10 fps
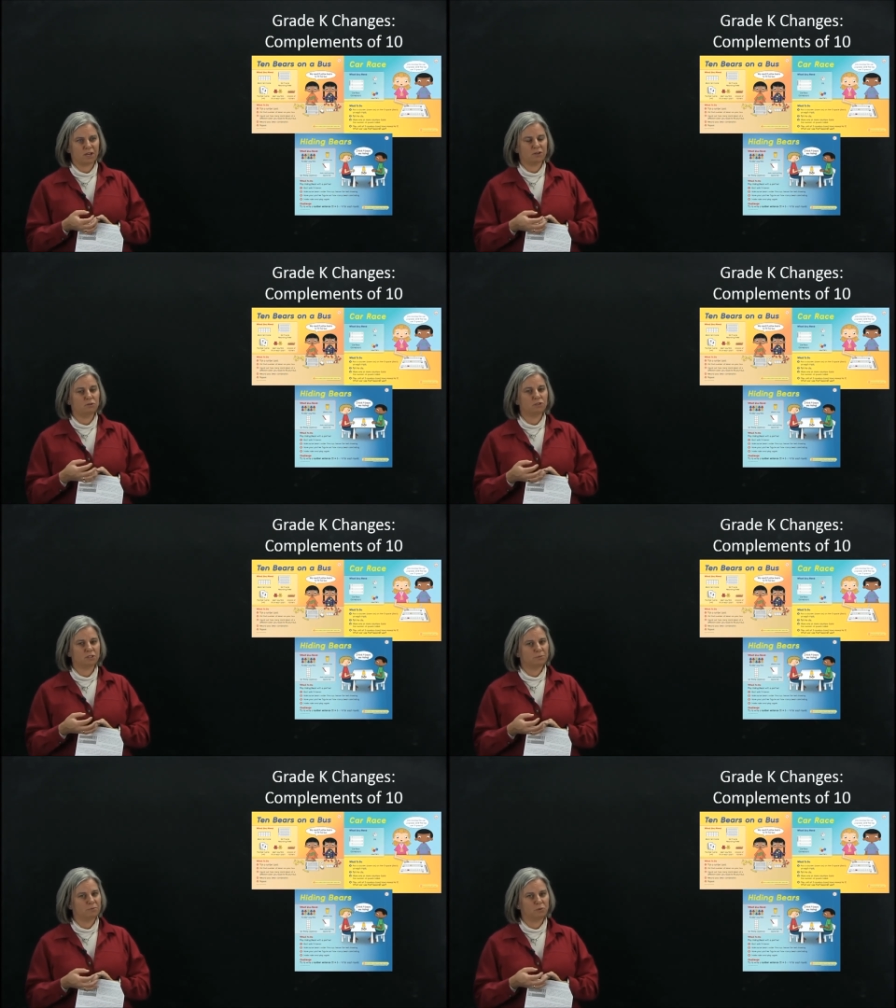That used
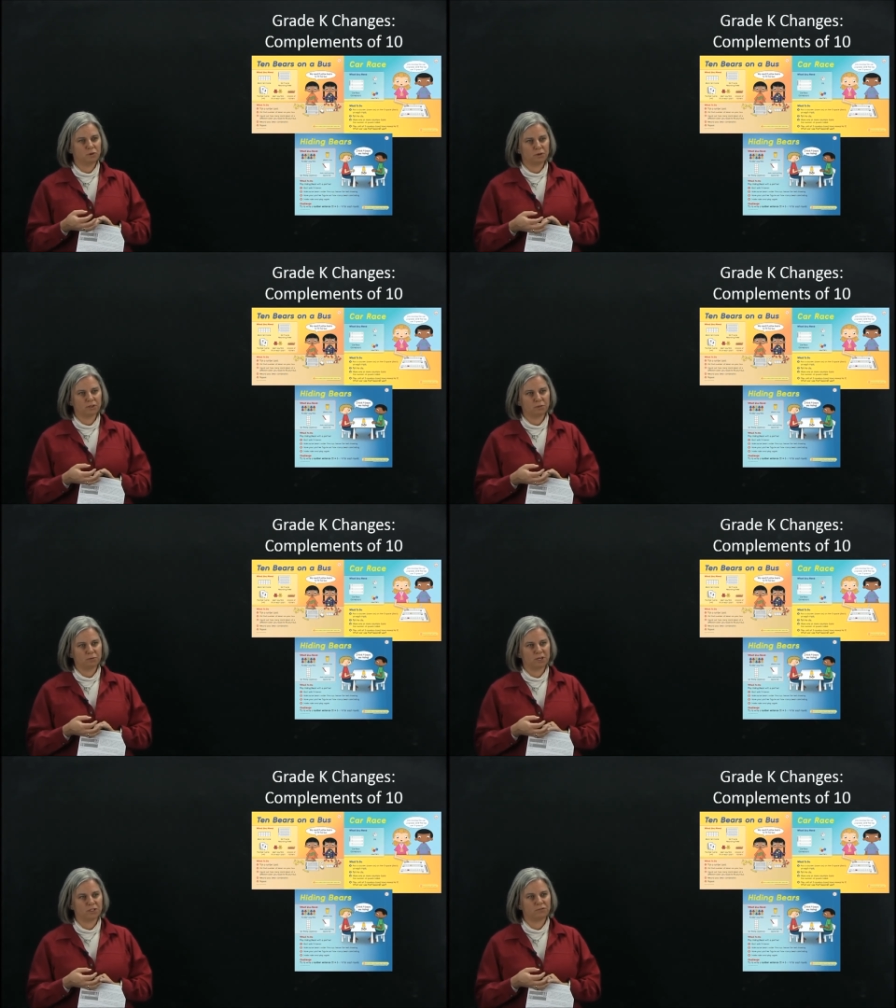to be more in the
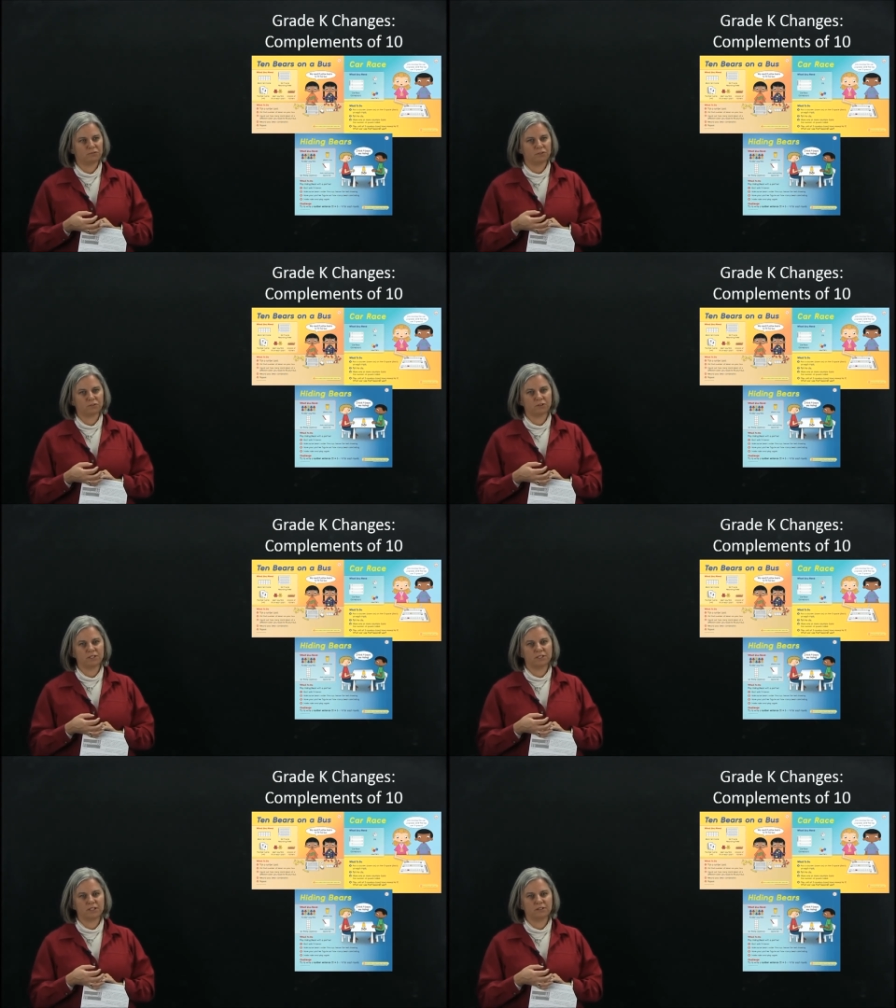range of first
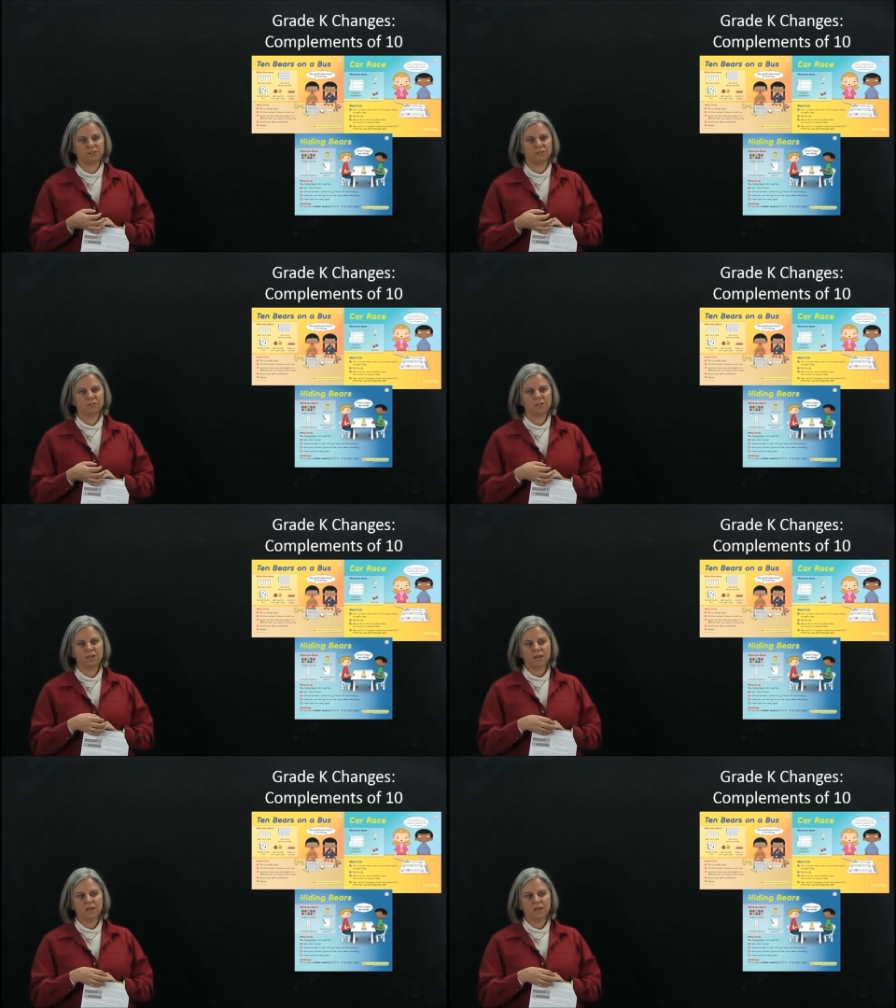grade standards.